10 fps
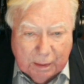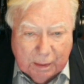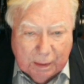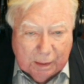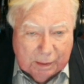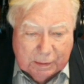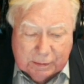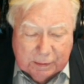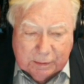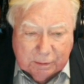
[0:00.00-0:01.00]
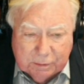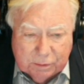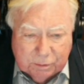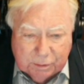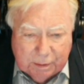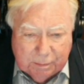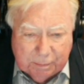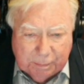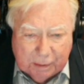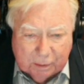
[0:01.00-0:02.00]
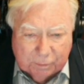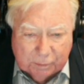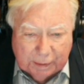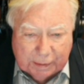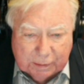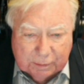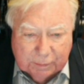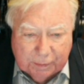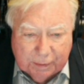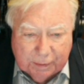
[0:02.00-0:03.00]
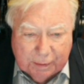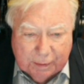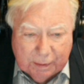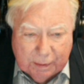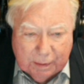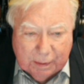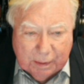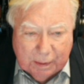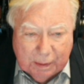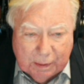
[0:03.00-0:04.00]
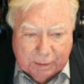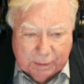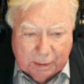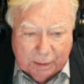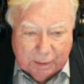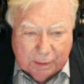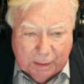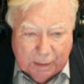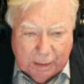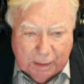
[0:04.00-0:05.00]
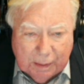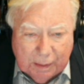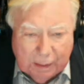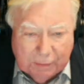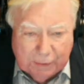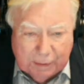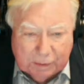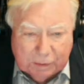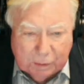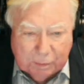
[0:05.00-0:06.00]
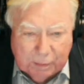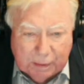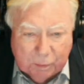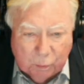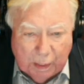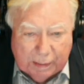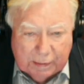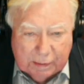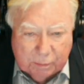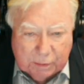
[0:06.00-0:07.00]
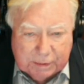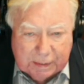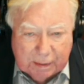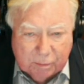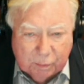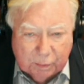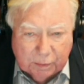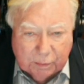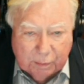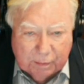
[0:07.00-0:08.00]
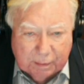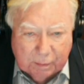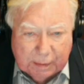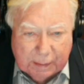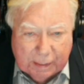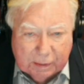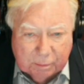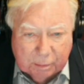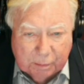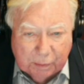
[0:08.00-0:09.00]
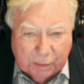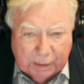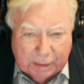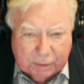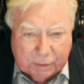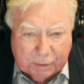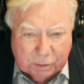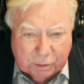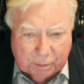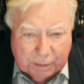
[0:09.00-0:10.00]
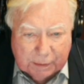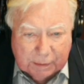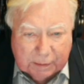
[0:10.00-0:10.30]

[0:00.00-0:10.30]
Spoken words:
It's an extremely powerful letter, and I think it's going to be widely received. We're going to do everything we can to promote it and to distribute it.